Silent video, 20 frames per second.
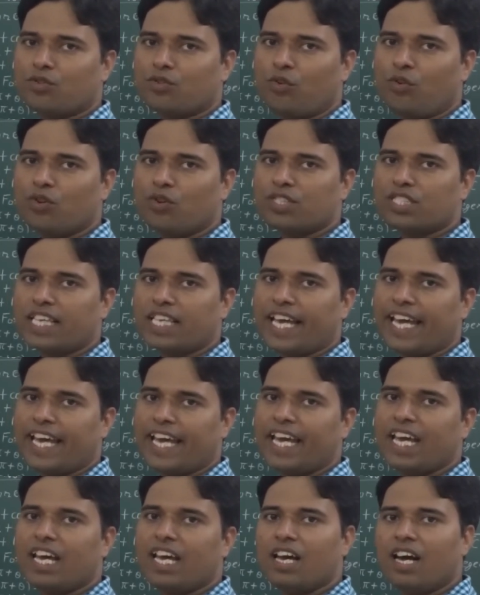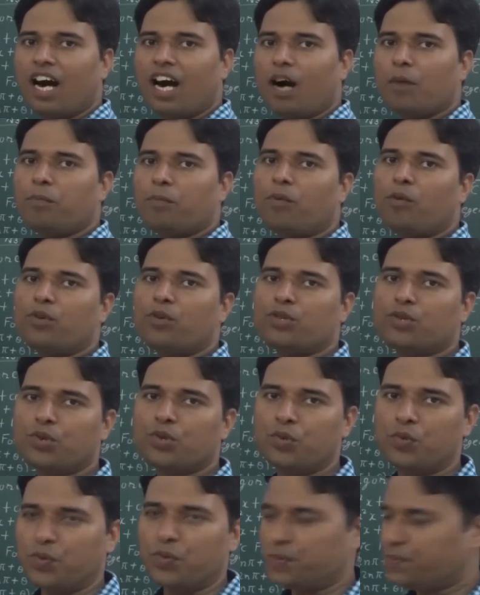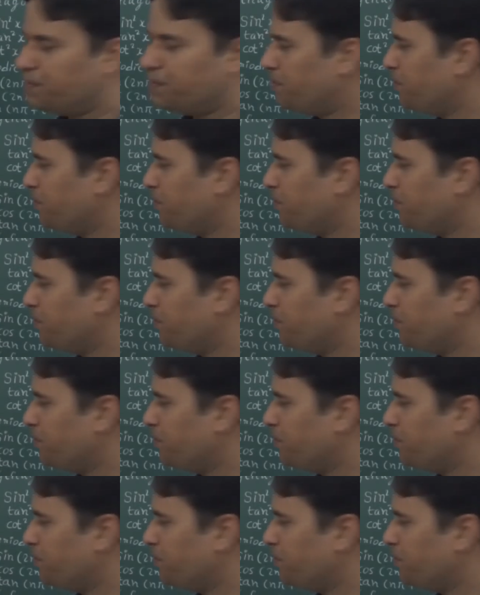cos a upon 2.